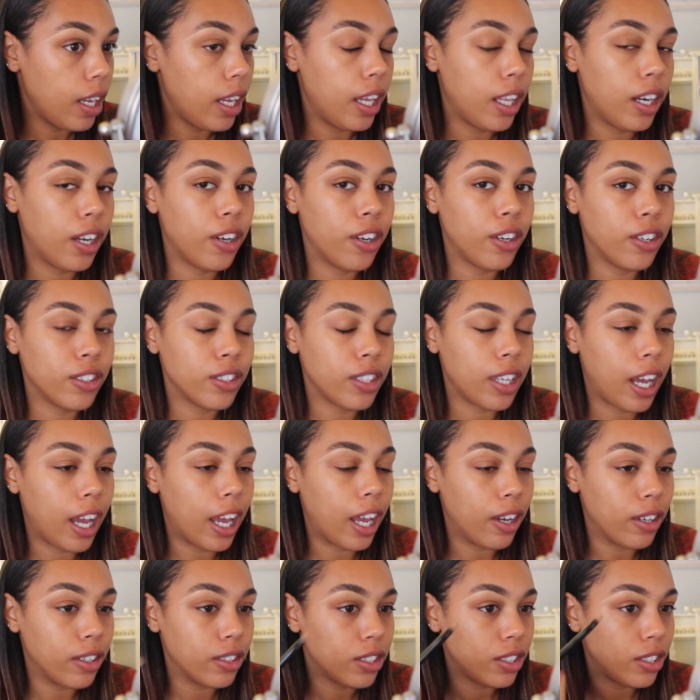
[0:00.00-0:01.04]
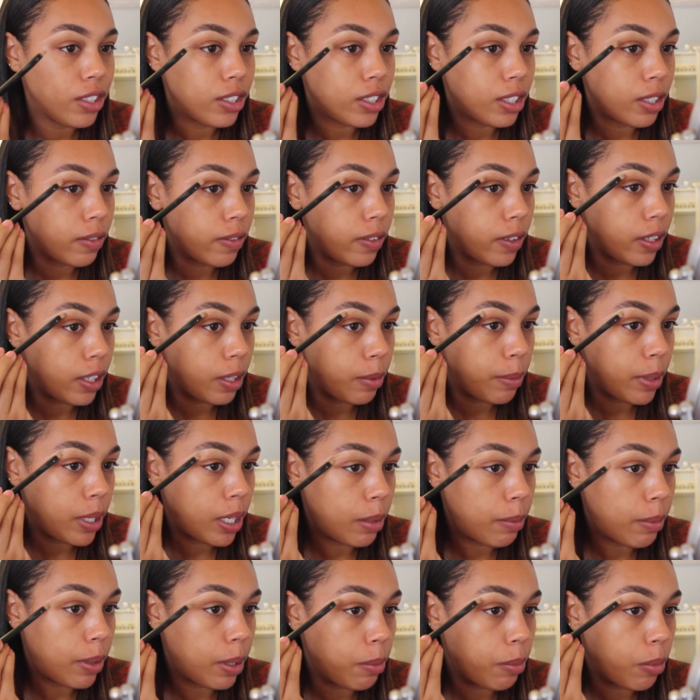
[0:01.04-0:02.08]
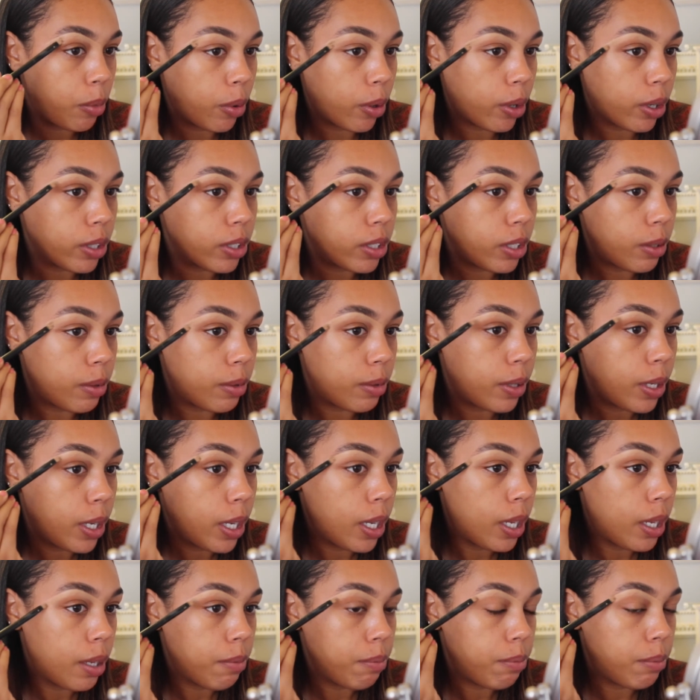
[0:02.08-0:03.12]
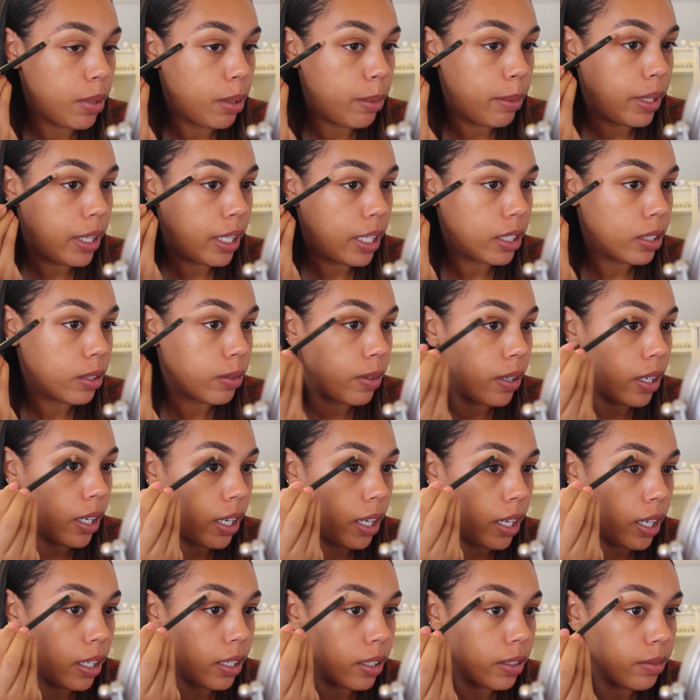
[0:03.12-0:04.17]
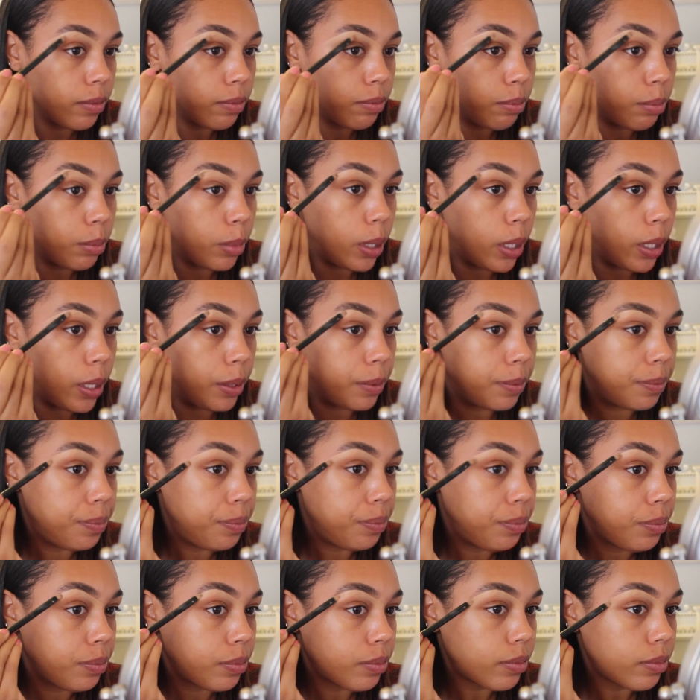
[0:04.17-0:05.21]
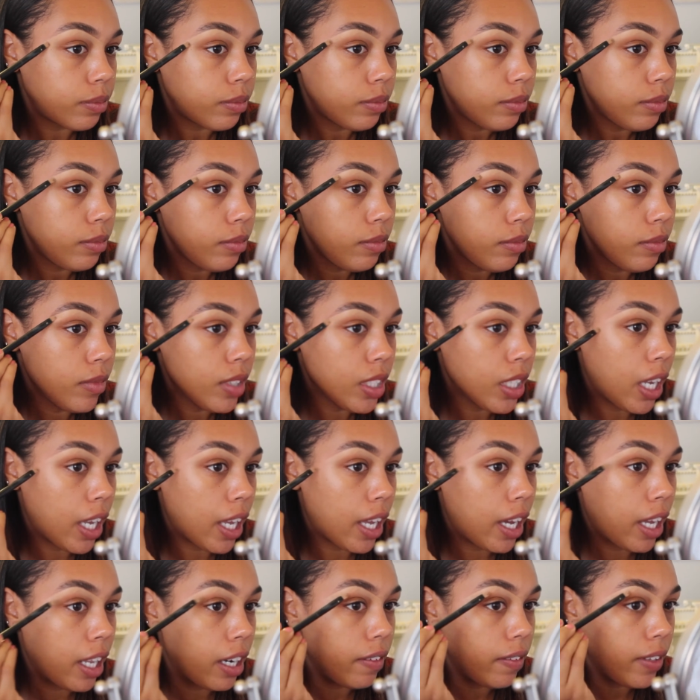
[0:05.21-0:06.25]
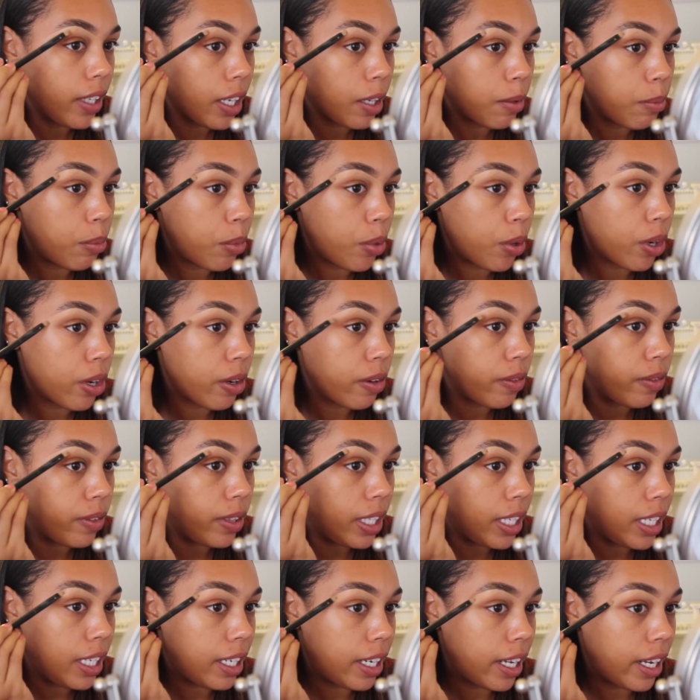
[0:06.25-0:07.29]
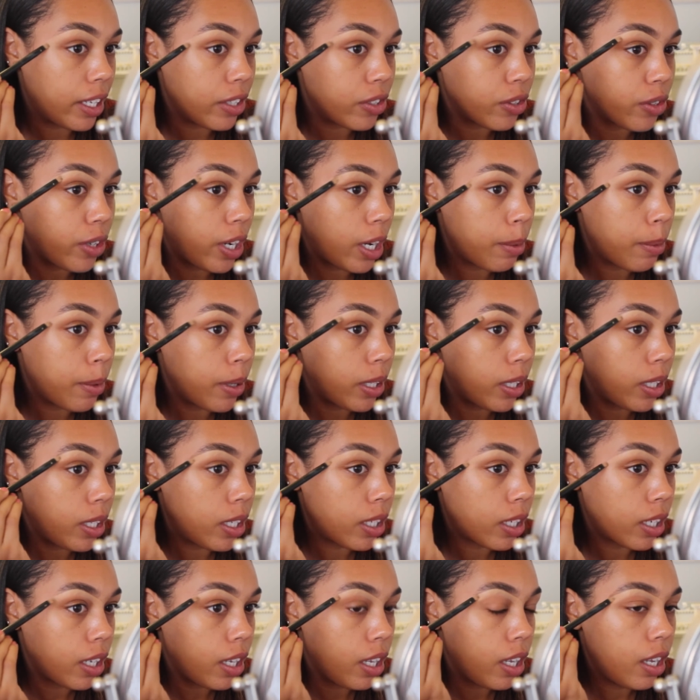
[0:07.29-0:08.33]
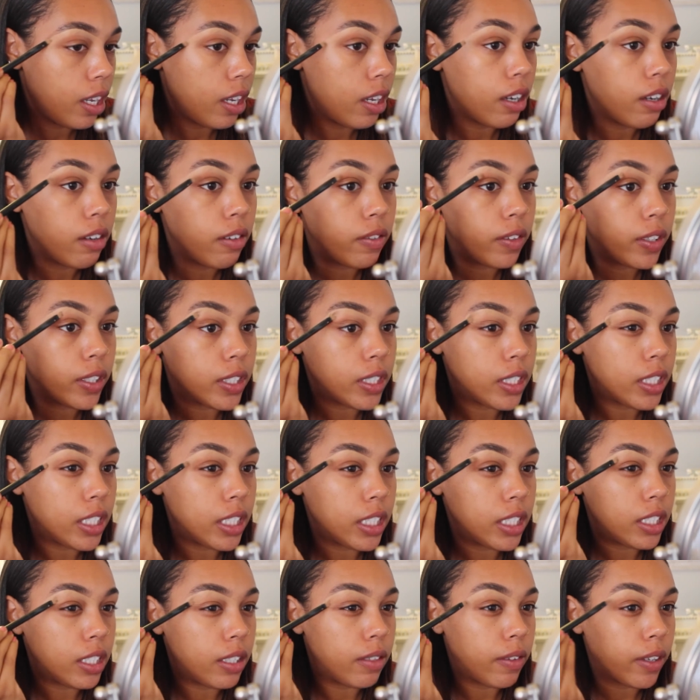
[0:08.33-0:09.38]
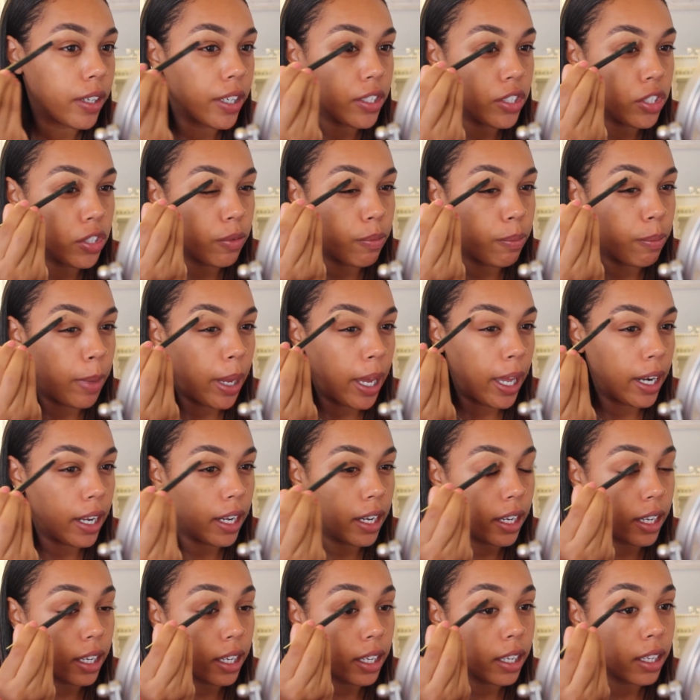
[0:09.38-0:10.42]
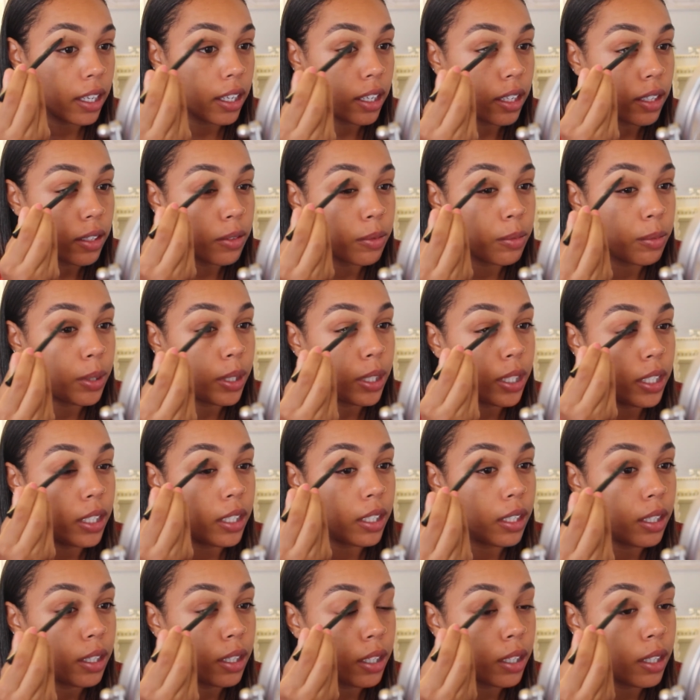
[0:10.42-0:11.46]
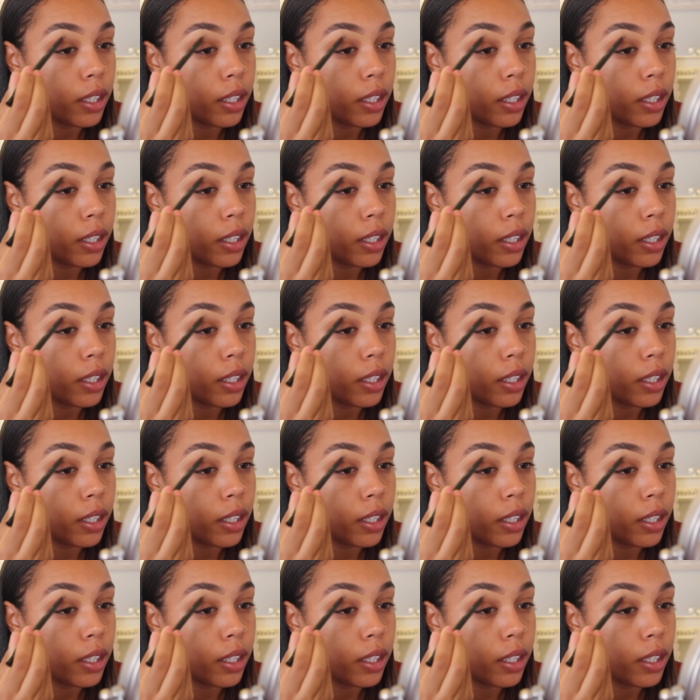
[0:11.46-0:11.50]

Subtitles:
And I also used to fill them in a bit more, so maybe that's why. But I kind of like more of the natural eyebrow look versus the very dramatic one.